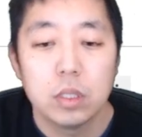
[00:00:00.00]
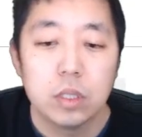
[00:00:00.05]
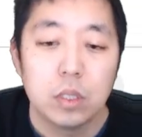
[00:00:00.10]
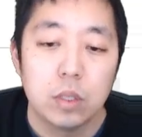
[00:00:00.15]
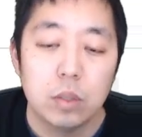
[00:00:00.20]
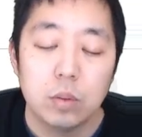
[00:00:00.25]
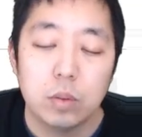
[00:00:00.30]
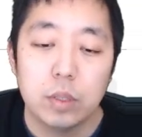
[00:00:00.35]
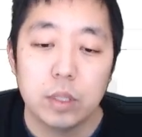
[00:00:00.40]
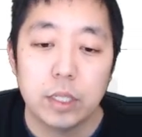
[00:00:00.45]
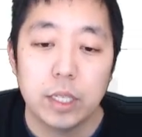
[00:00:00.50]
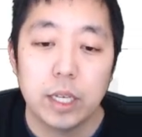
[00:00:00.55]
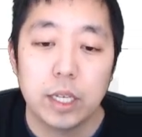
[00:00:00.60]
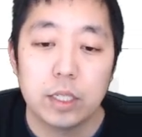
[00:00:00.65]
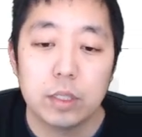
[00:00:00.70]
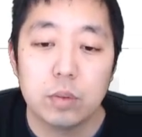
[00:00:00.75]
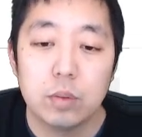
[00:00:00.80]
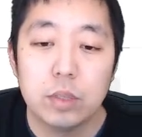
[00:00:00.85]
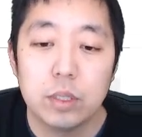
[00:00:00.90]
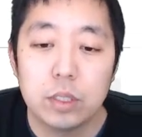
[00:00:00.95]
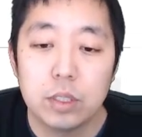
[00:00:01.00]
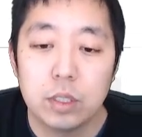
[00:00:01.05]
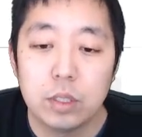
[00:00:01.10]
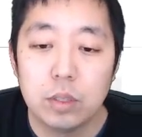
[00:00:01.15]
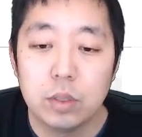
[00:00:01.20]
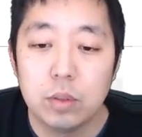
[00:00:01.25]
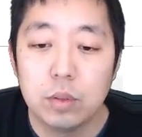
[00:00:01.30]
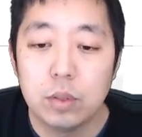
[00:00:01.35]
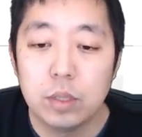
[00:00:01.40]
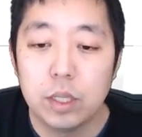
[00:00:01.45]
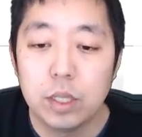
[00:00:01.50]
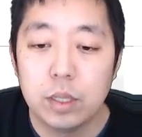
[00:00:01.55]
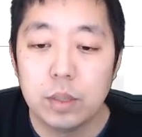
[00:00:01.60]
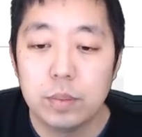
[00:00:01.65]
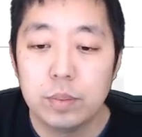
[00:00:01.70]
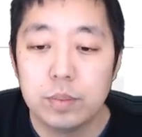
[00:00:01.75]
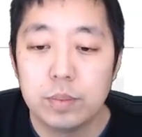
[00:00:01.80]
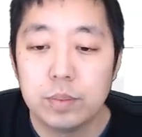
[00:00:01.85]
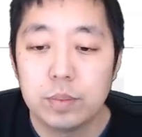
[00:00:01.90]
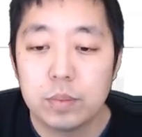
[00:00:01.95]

Well, yeah, well, so um,